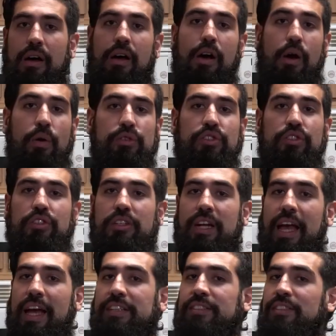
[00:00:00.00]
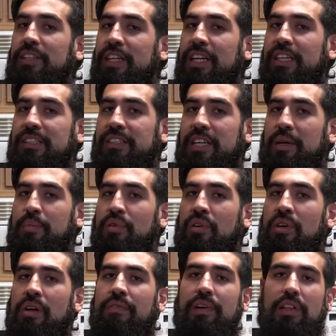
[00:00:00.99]
Oats are an excellent
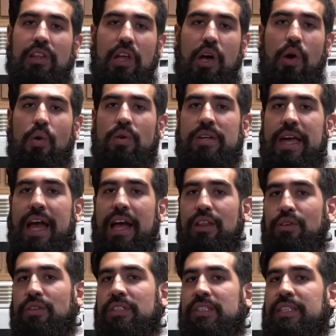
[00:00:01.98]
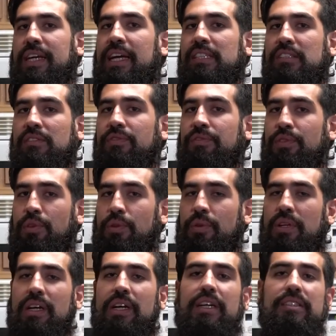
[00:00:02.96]
example of a low calorie dense
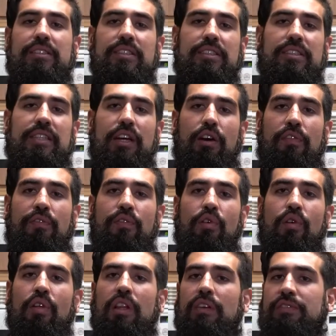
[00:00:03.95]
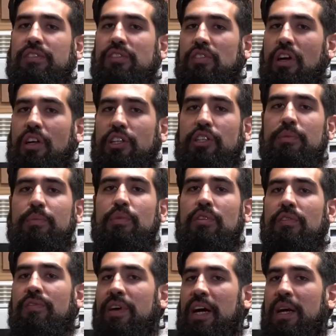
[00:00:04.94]
food since they are full of
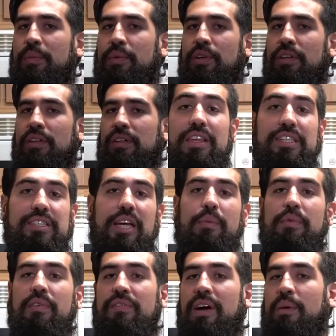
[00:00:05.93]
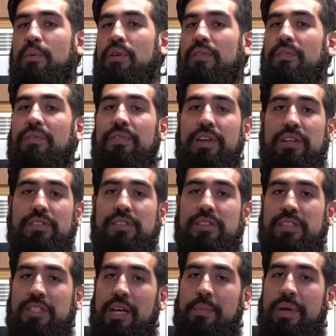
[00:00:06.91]
soluble fiber. This type of fiber fills the
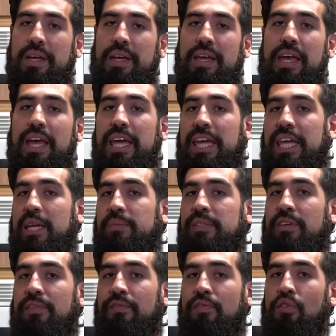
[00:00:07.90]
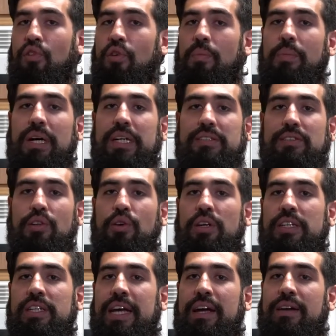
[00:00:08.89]
stomach and keeps it full by
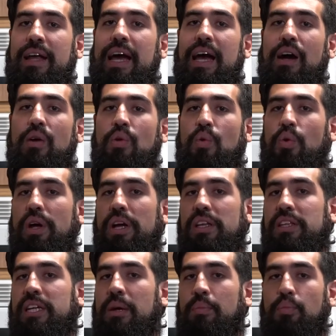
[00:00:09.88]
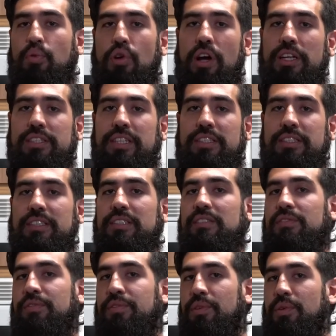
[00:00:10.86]
slowing down how quickly it
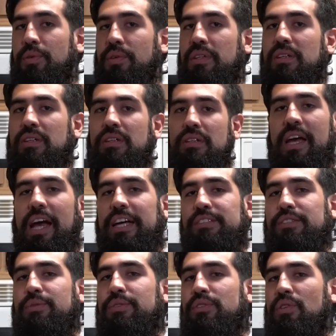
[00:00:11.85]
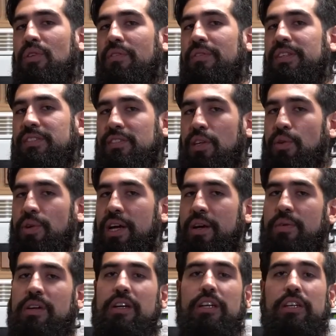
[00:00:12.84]
processes food. As a result of this
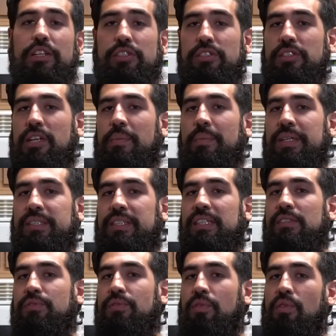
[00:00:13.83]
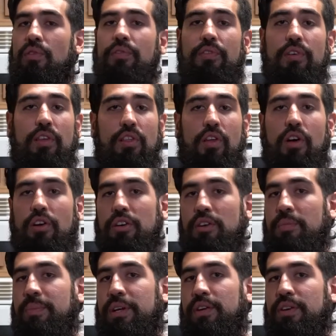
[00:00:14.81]
slowdown, your stomach stays full for a
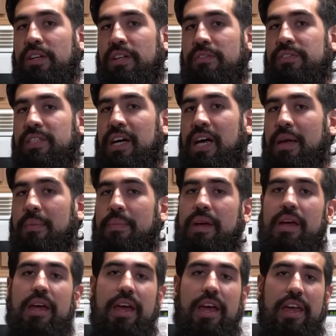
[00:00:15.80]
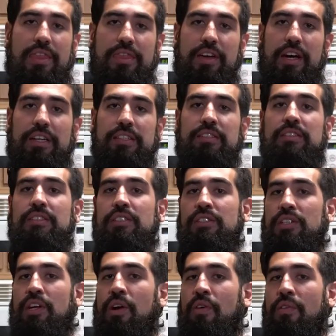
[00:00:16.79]
longer period of time, and thus
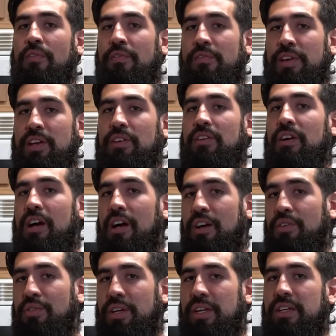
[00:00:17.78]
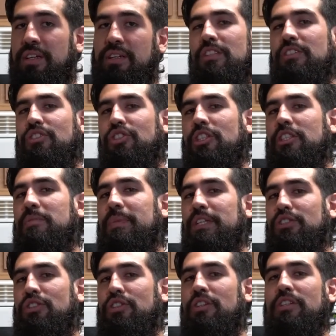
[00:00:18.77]
you don't feel hungry. Just
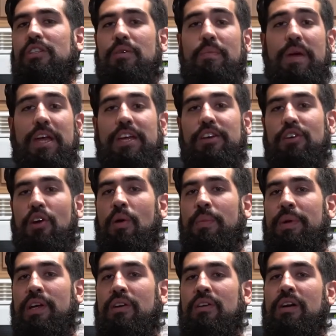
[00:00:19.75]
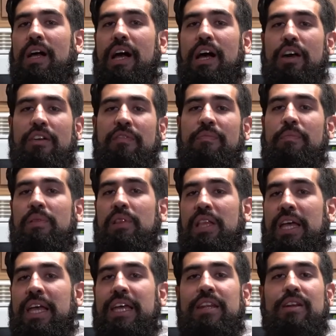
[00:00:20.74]
make sure you make your oatmeal out of
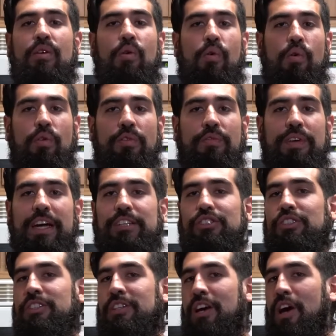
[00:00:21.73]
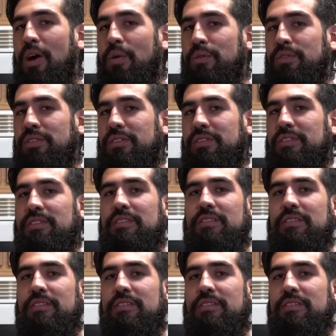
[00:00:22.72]
plain old-fashioned oats.